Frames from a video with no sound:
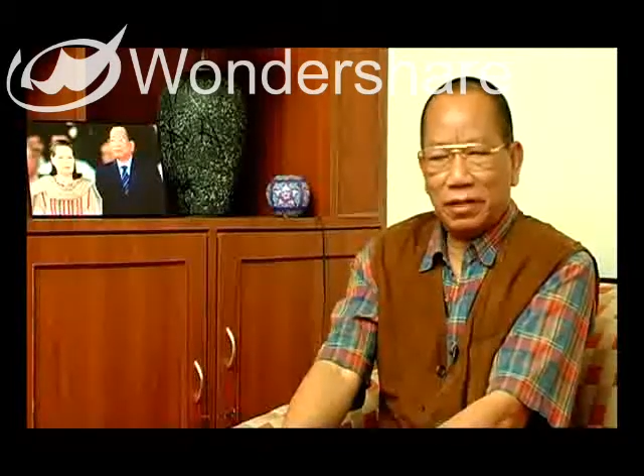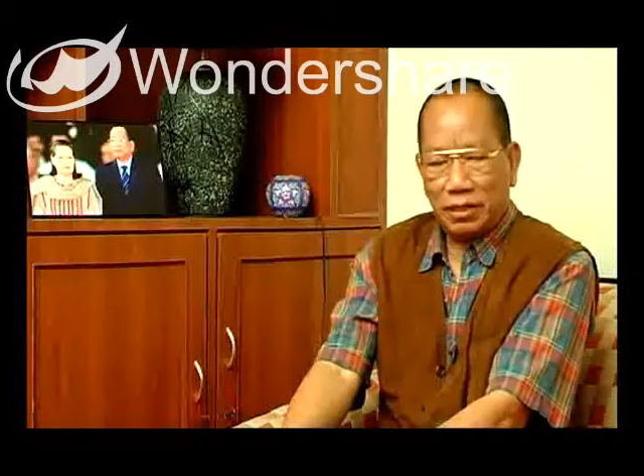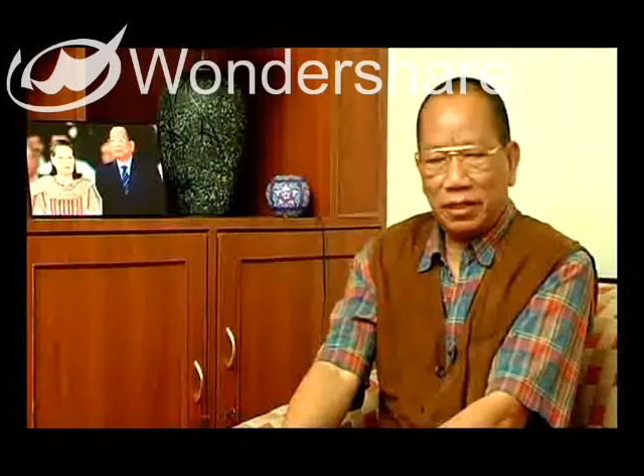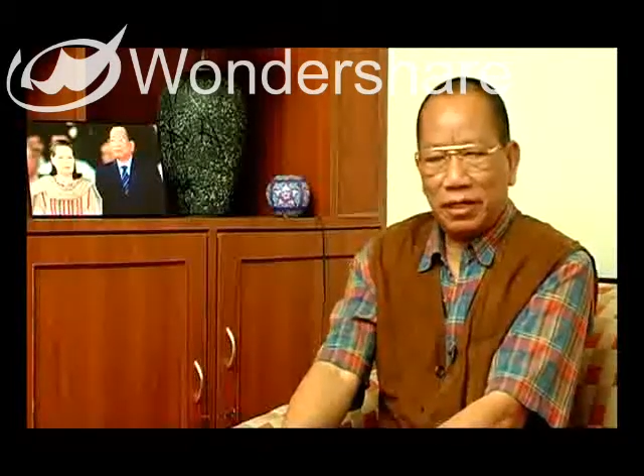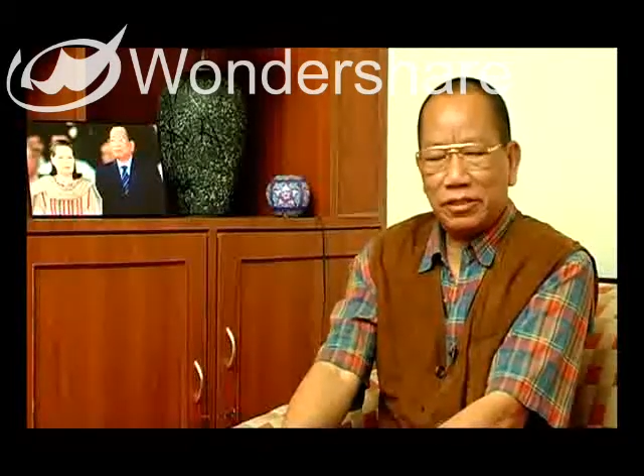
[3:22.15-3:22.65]

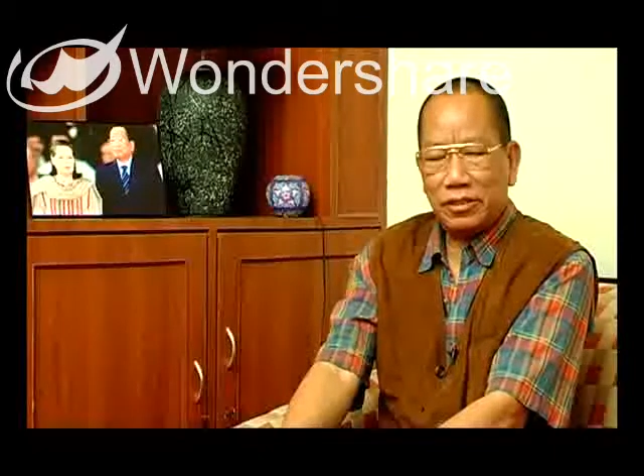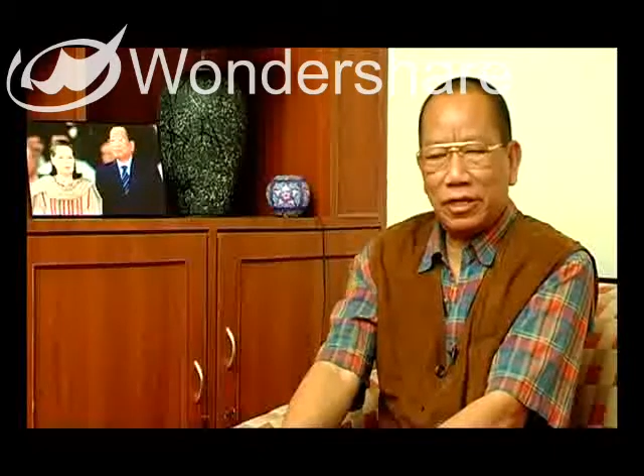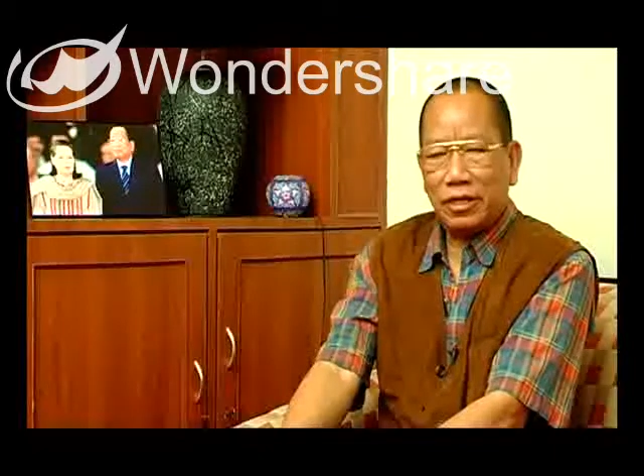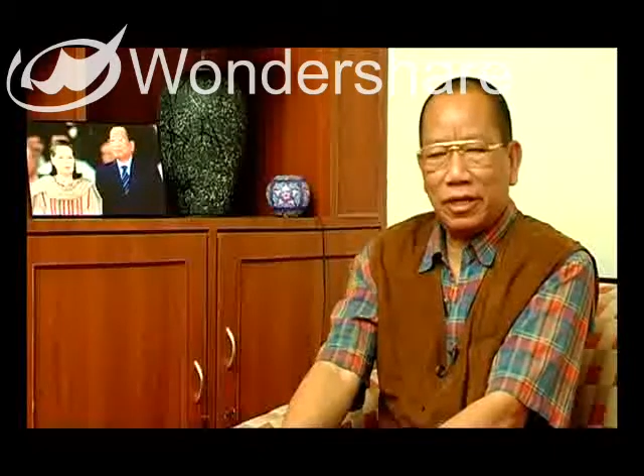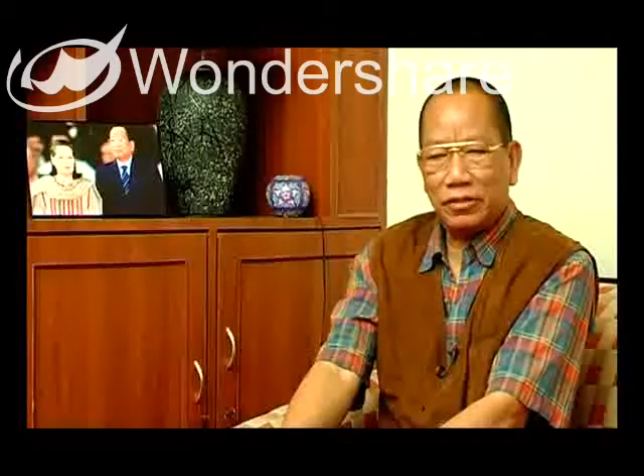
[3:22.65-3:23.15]
Karnataka
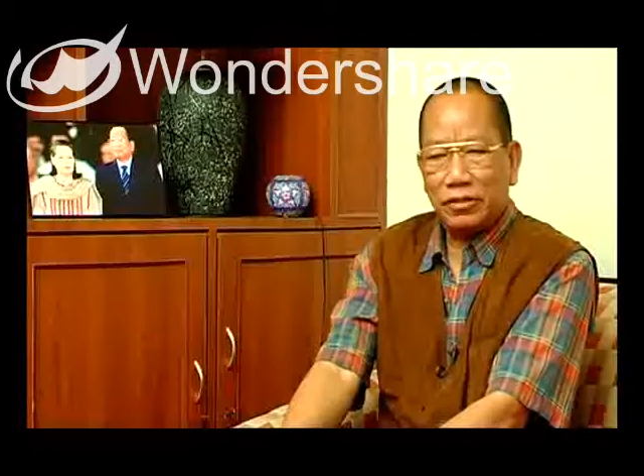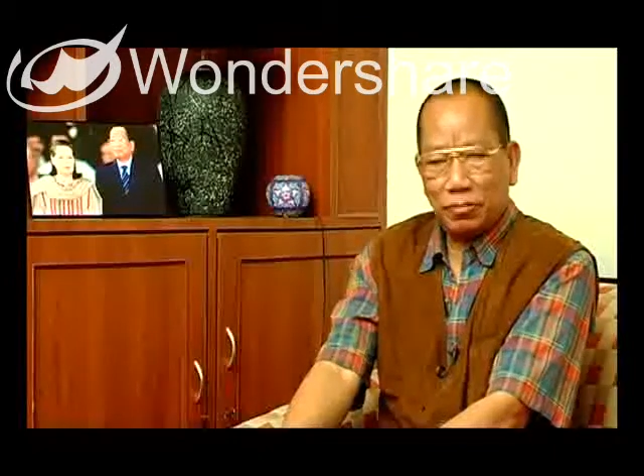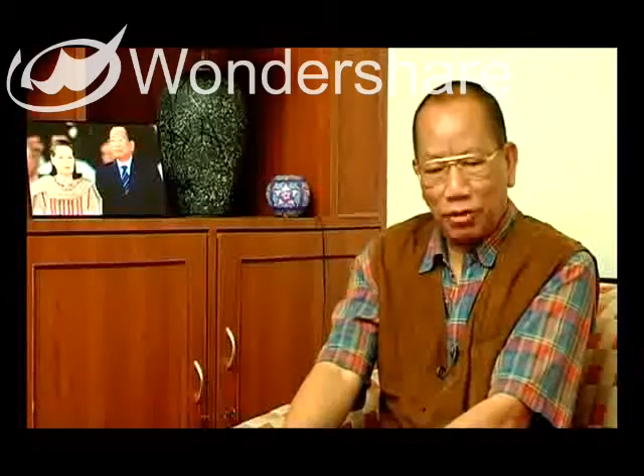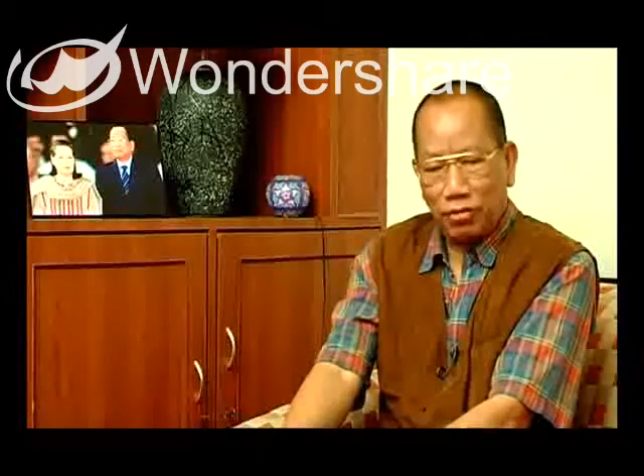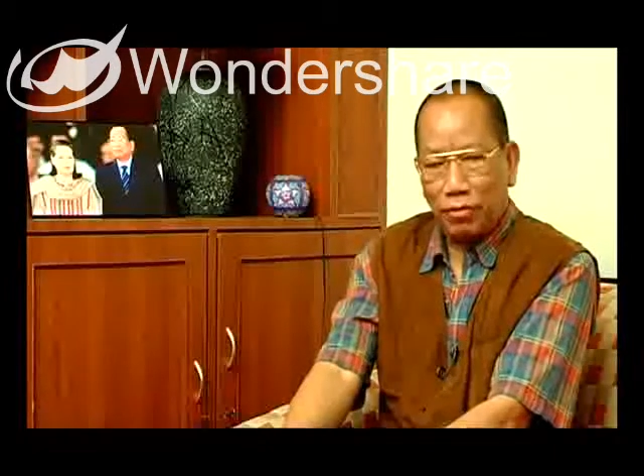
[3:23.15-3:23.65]
state as
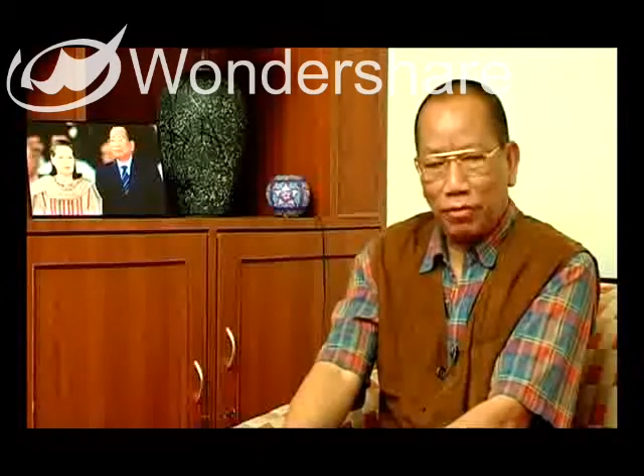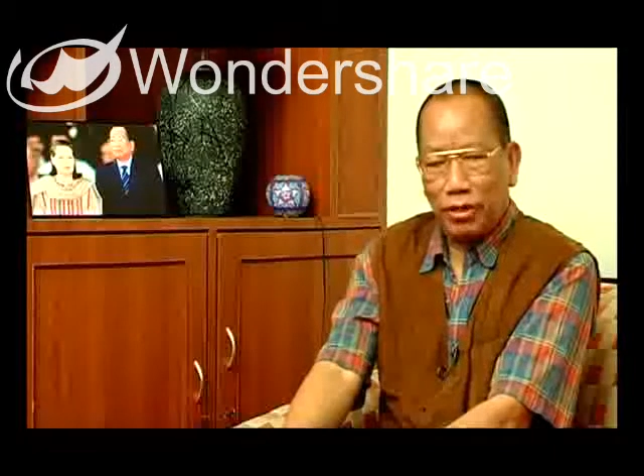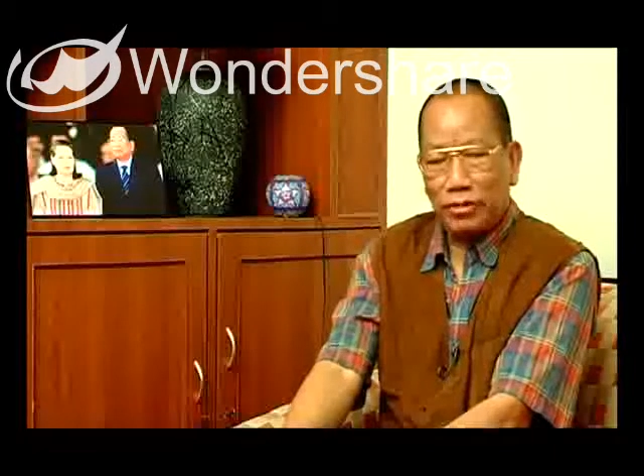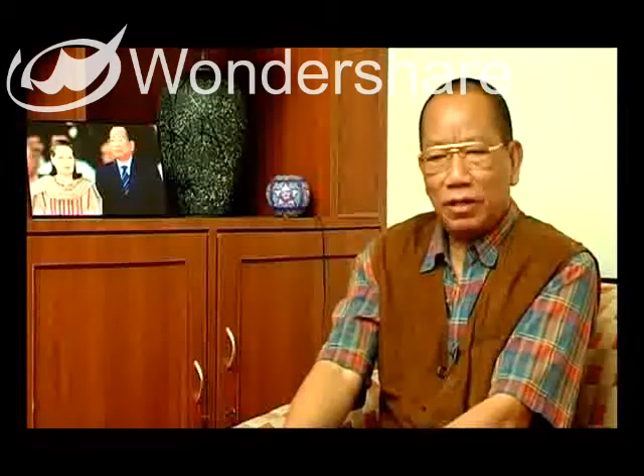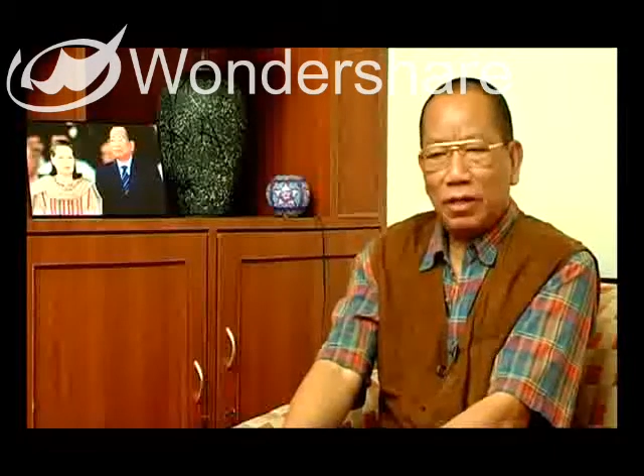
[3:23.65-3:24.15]

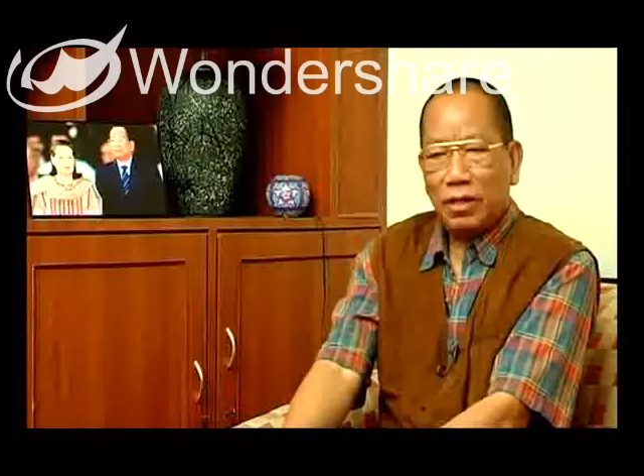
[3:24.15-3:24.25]
Police,